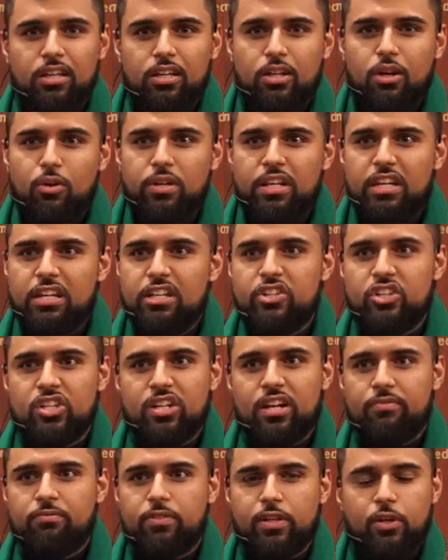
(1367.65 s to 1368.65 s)
You know, each
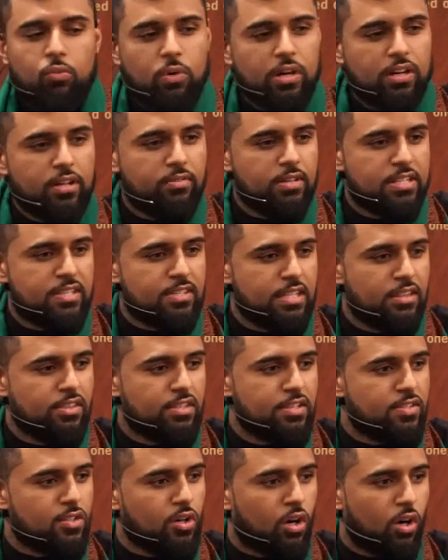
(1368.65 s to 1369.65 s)
and every one of us in
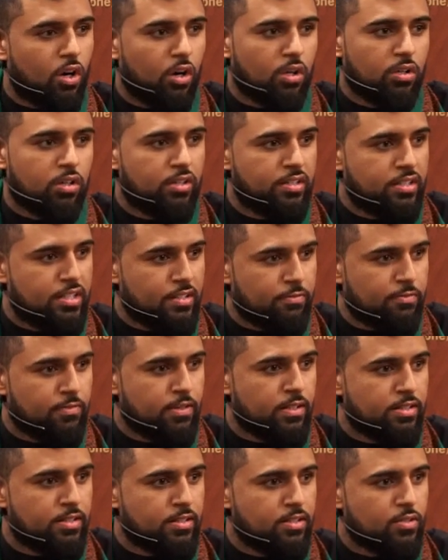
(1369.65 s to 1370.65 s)
this hall are
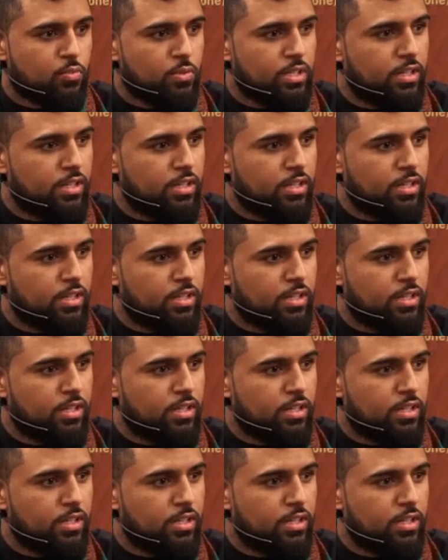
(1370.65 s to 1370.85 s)
different.